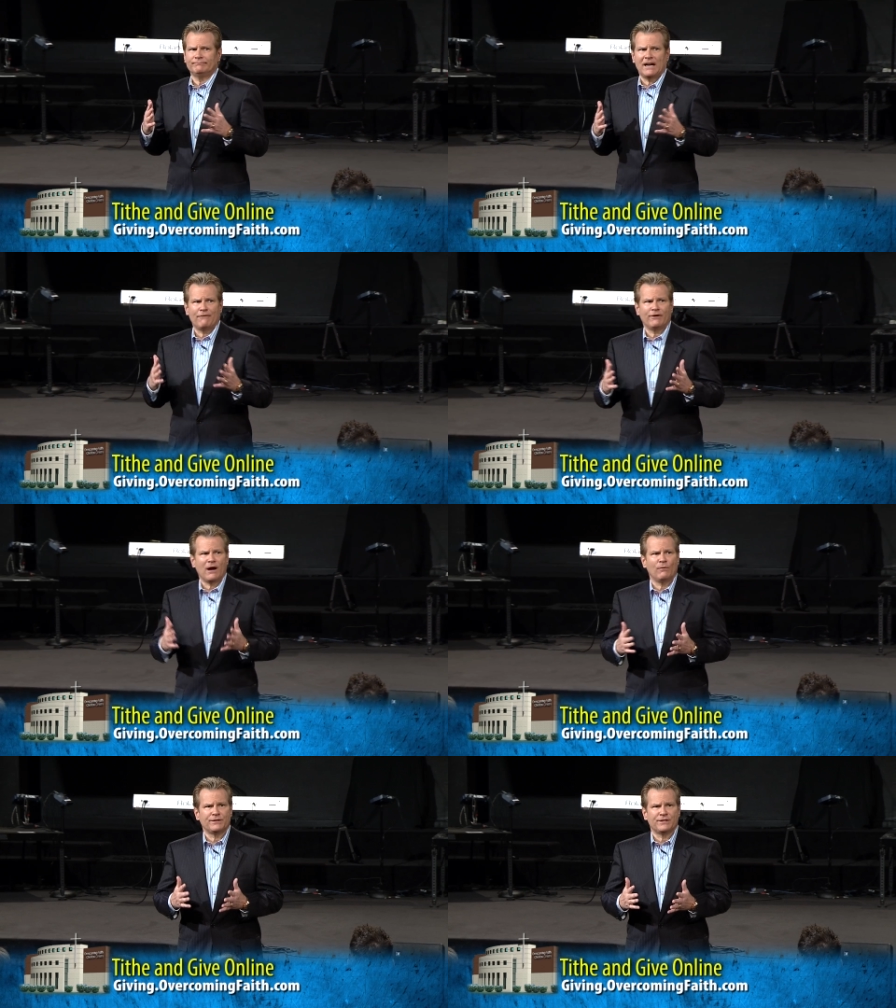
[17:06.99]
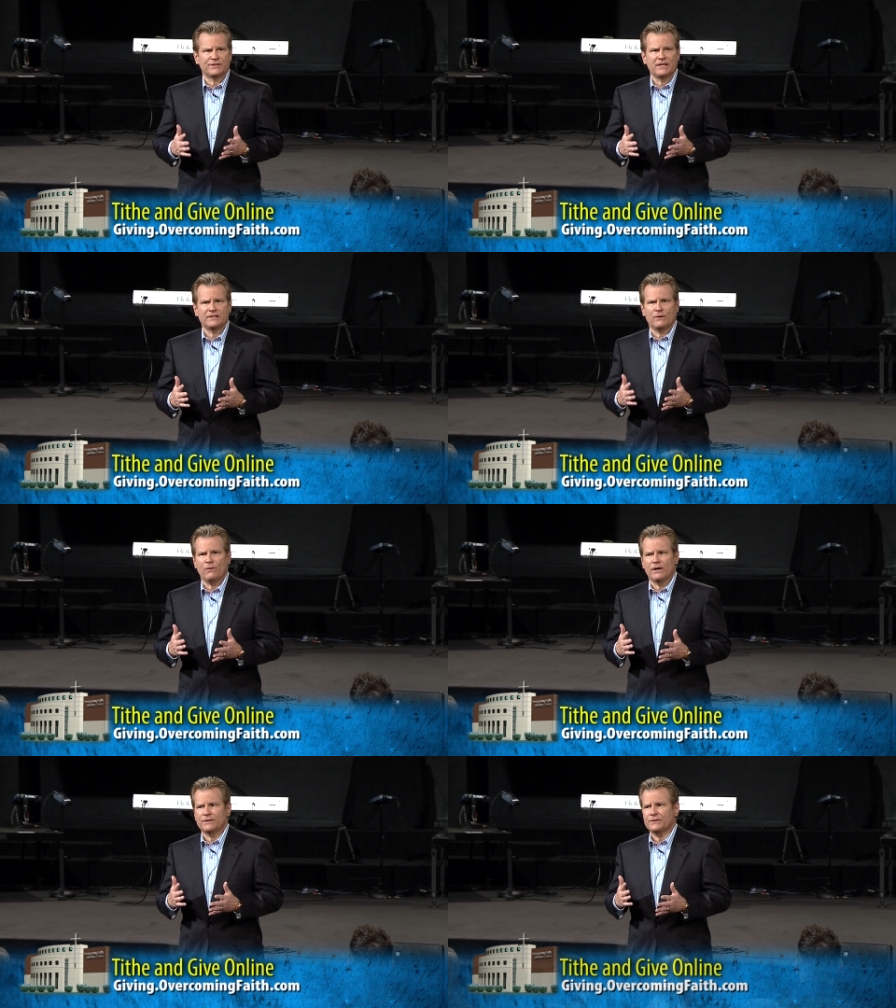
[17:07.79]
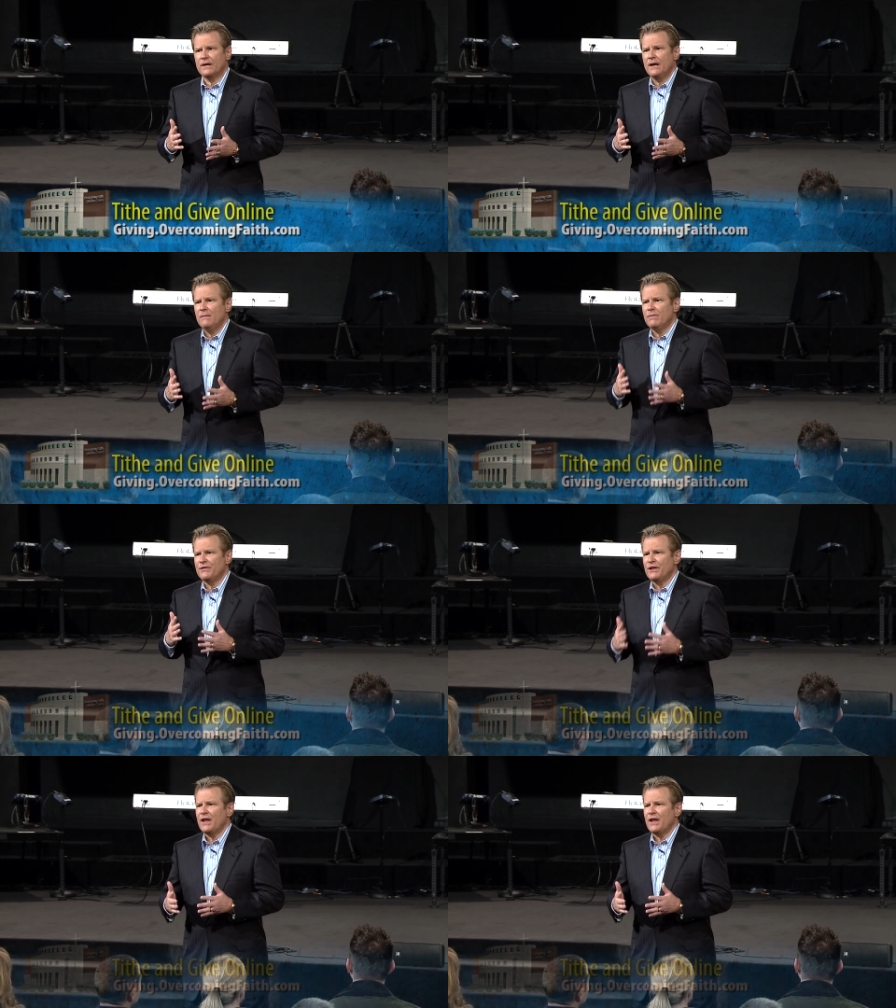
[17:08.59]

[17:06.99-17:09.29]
I forgot what disease it was, but the